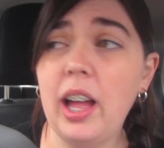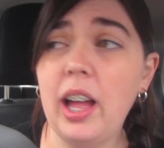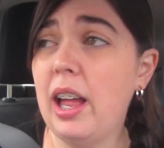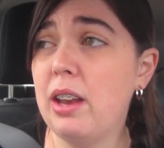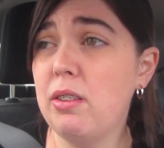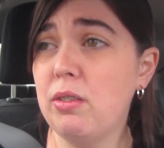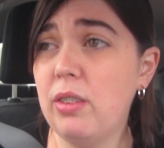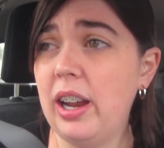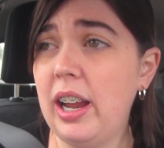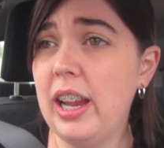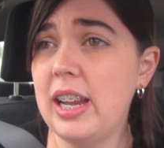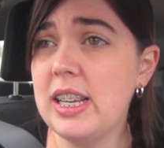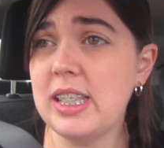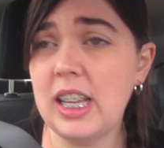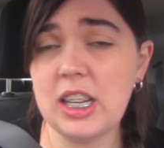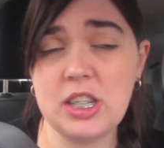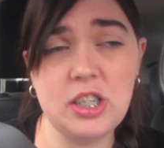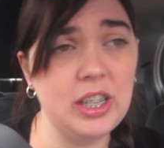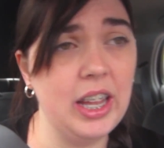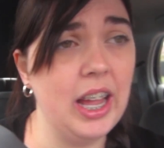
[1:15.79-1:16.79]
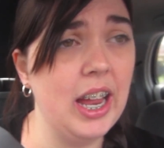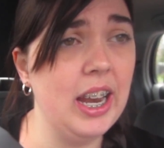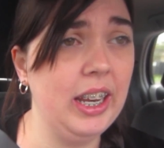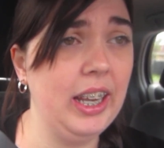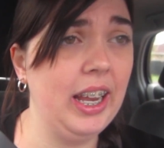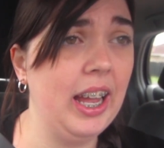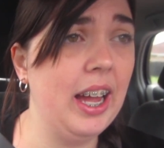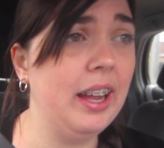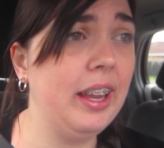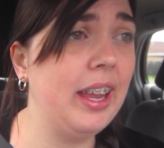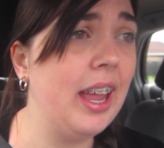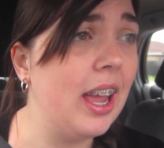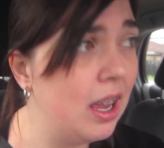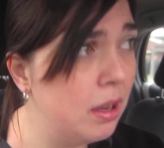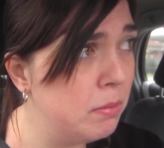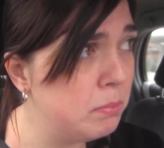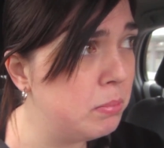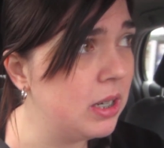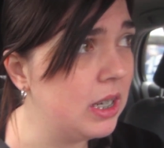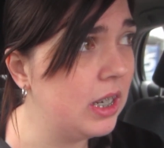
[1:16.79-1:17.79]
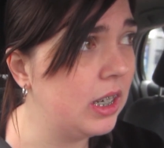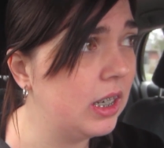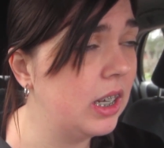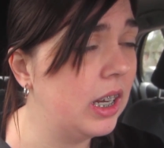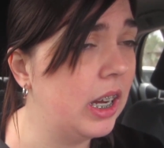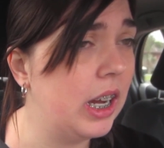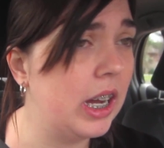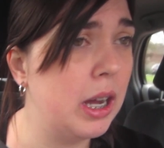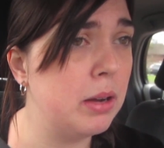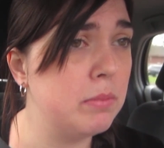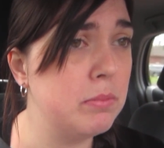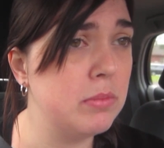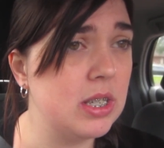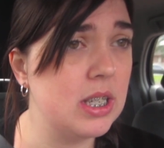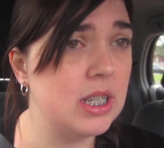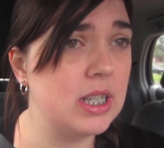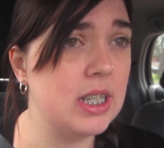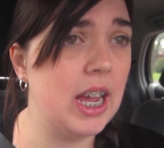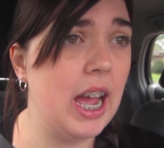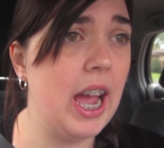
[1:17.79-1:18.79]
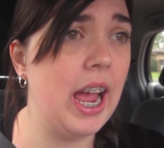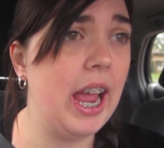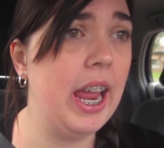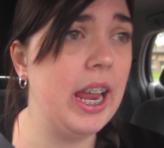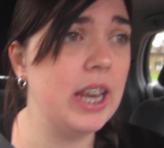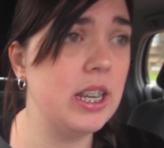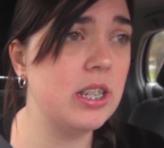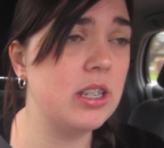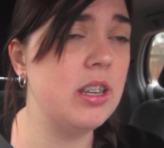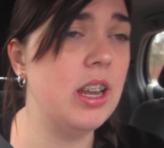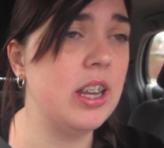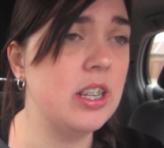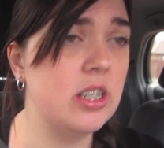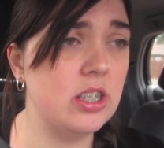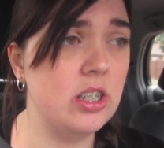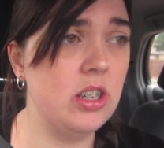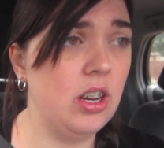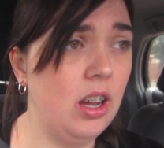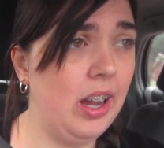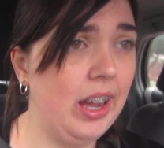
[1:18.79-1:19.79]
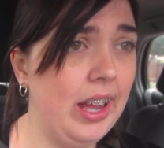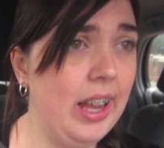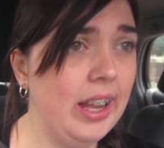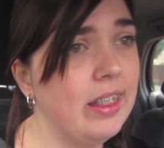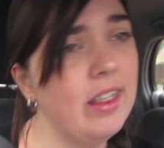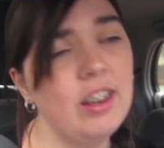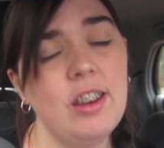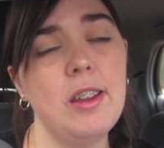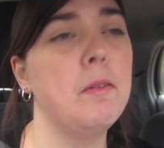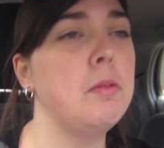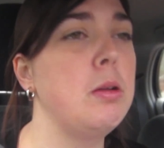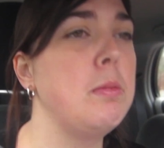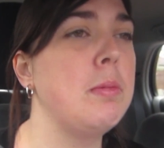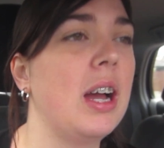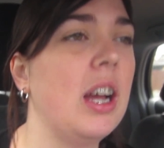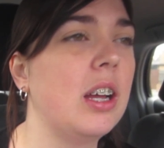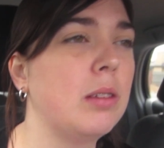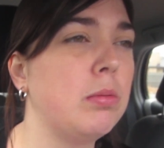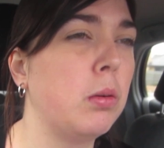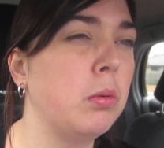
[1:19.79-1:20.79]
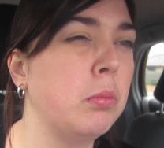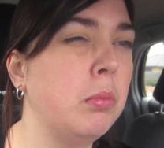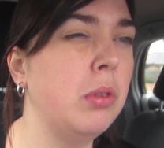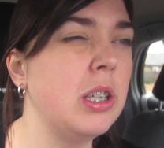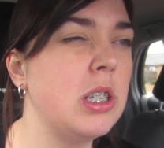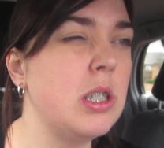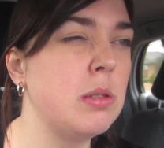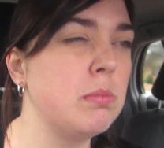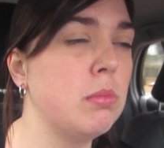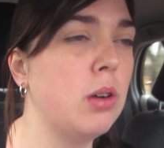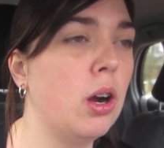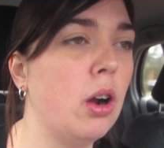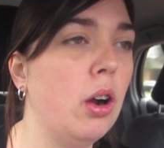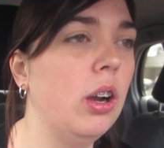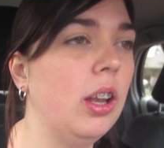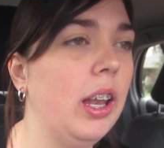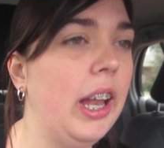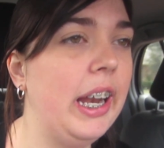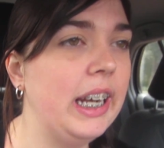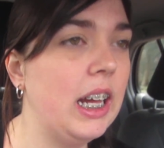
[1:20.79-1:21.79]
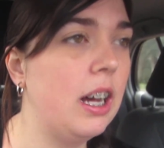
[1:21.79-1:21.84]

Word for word: And Ray is actually heading out camping um, today and tonight, and then he'll be back probably tomorrow late